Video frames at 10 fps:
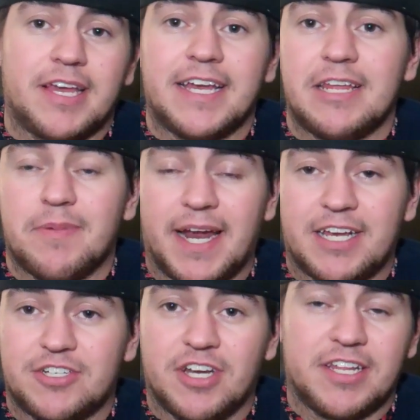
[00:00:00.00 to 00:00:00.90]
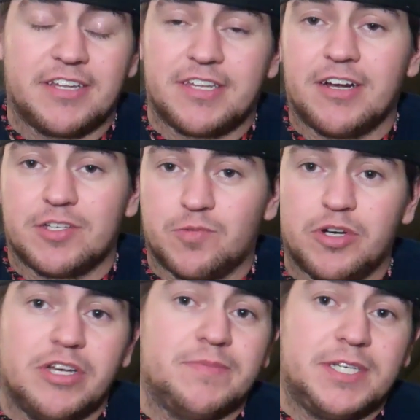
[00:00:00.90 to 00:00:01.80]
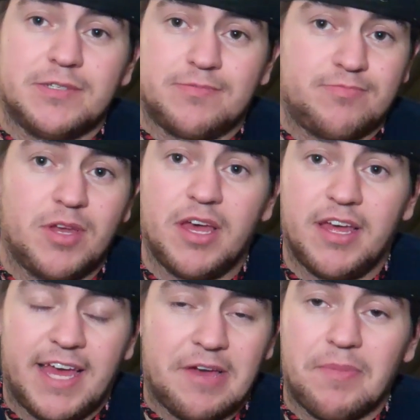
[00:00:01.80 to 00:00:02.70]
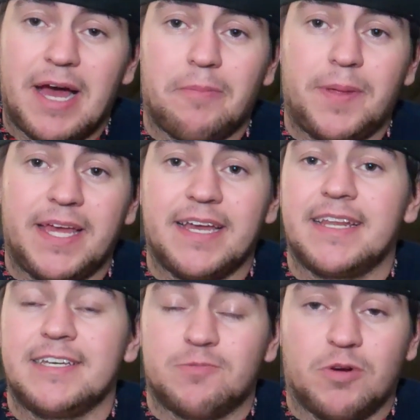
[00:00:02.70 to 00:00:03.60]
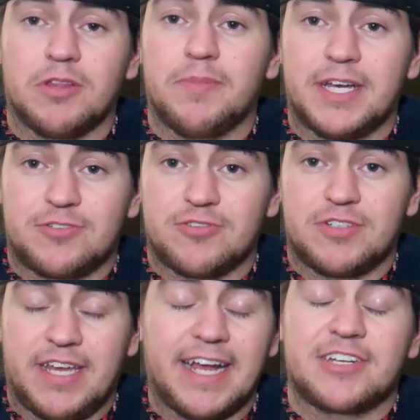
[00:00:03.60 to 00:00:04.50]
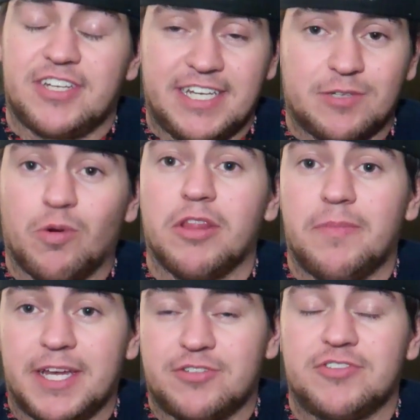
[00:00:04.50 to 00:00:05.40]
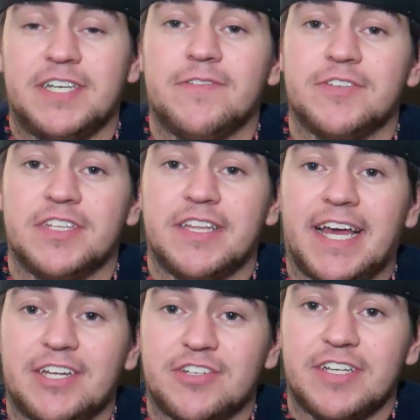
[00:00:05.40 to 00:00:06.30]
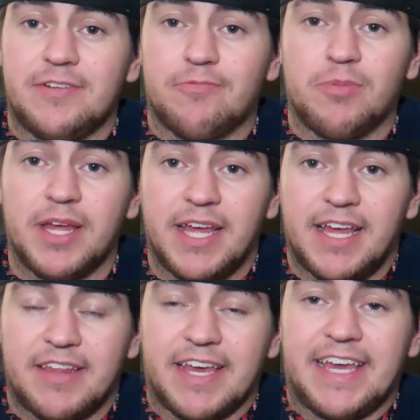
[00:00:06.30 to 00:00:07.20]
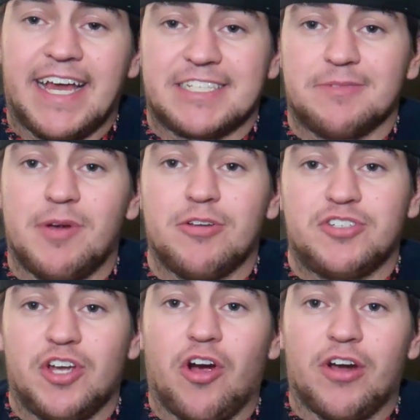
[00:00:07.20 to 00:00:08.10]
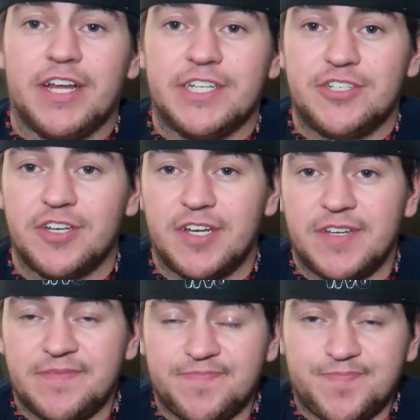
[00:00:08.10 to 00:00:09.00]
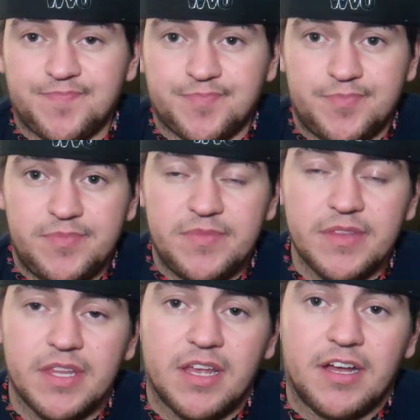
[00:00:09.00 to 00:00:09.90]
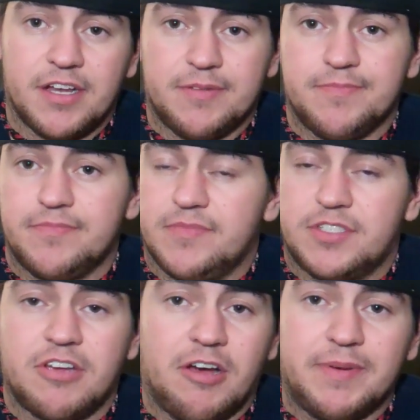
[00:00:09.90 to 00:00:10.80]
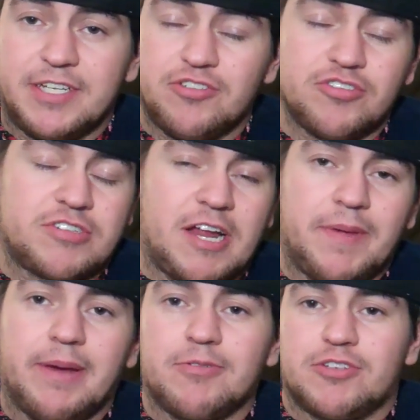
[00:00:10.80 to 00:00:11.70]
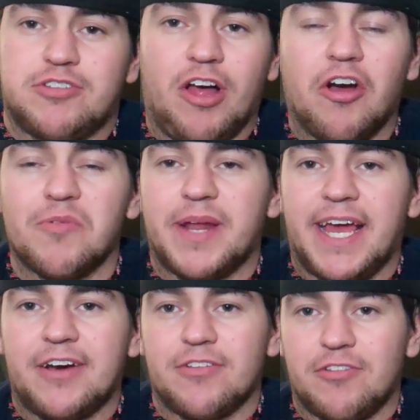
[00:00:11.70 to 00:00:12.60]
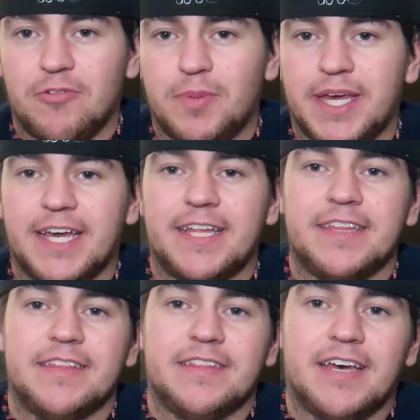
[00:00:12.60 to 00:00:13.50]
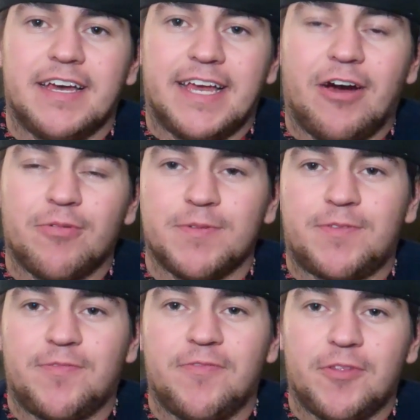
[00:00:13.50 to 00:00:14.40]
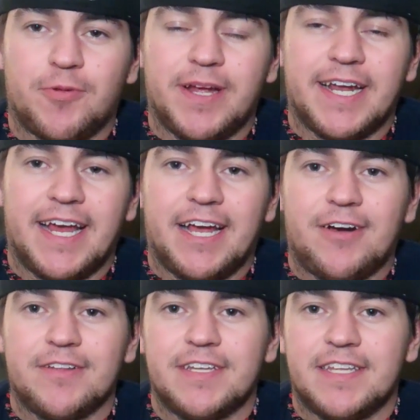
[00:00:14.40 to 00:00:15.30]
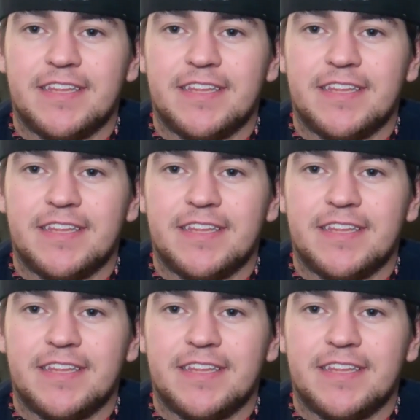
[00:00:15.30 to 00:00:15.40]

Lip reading: think anybody could shut down Terrence Williams. He's, in my opinion, he's one of the best. Actually, he is one of the best receivers in the nation. I think he has the most yardage. You just got to be able to slow him down a little bit, and he held him three and out,